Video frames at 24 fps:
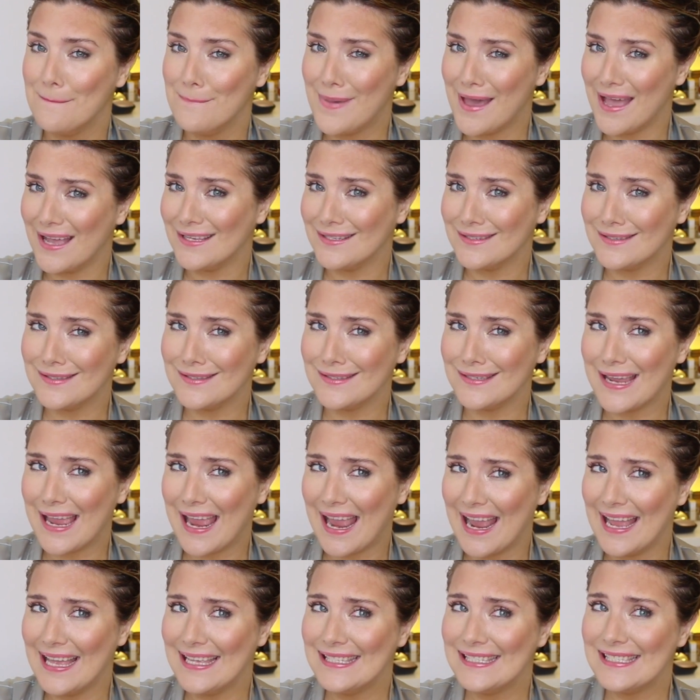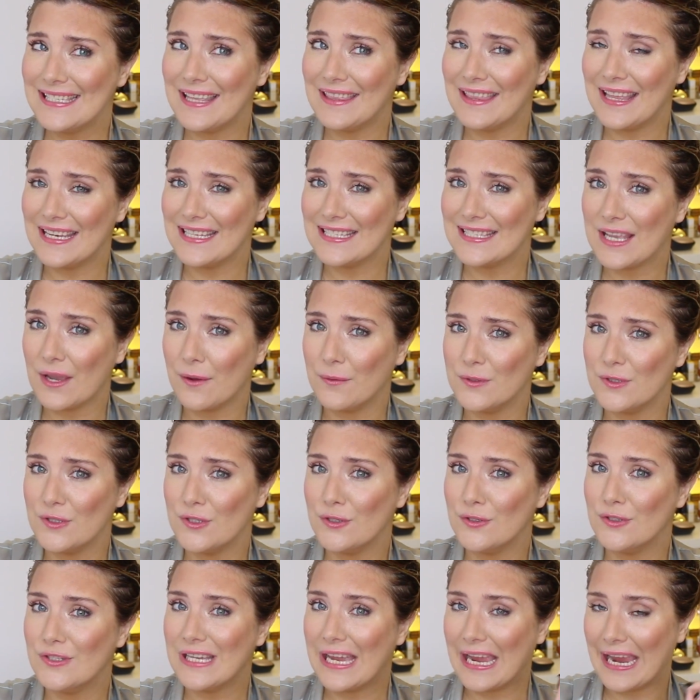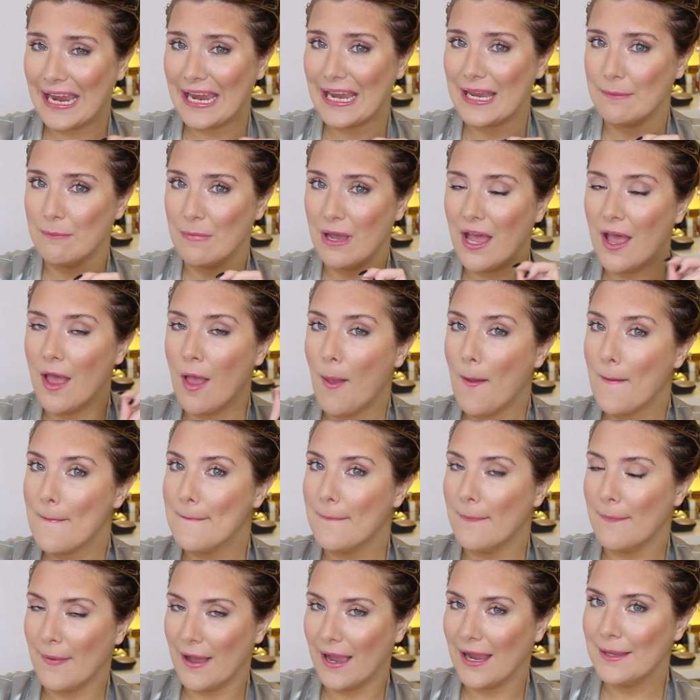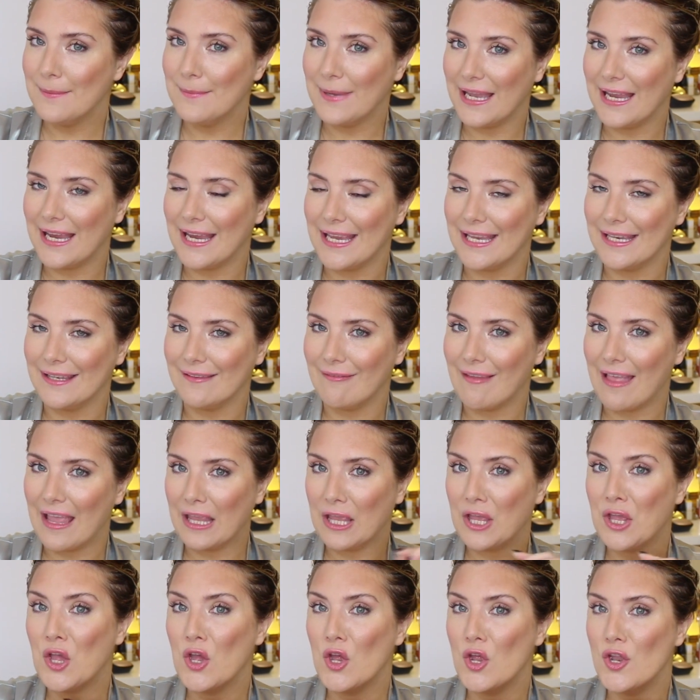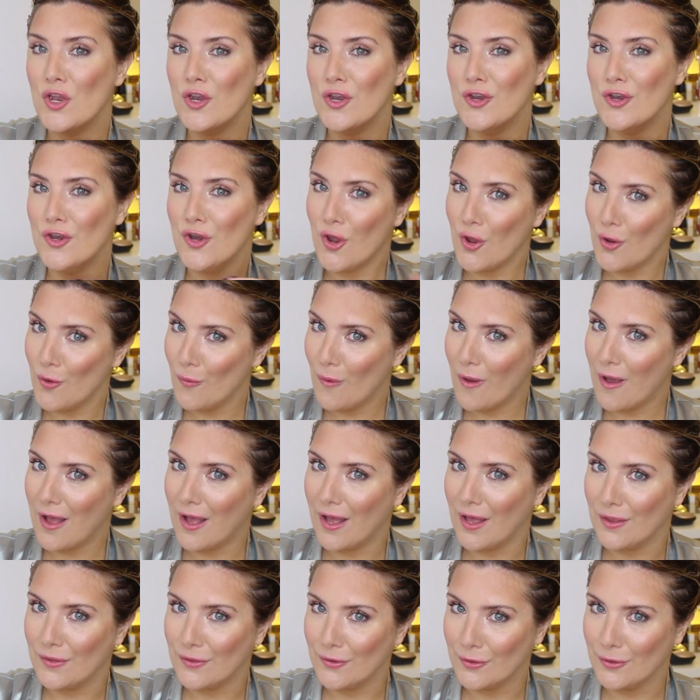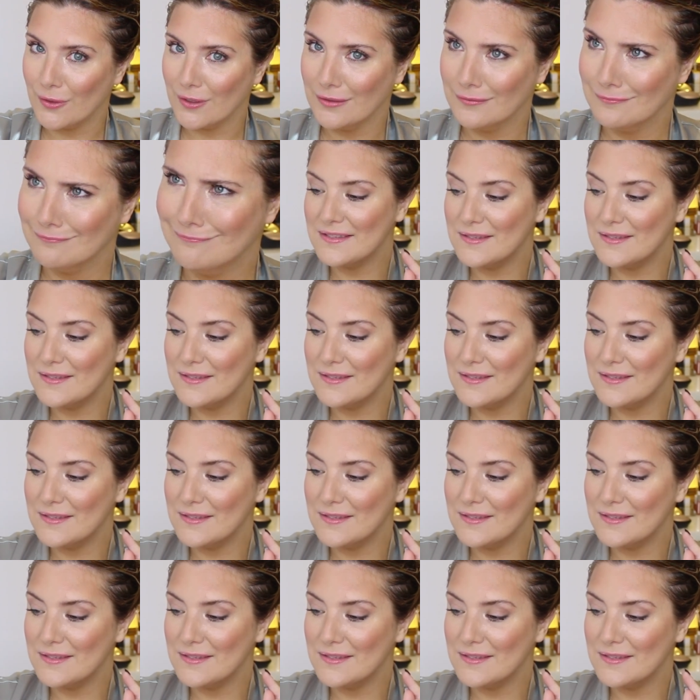best, and that is going to tame my mane like no other.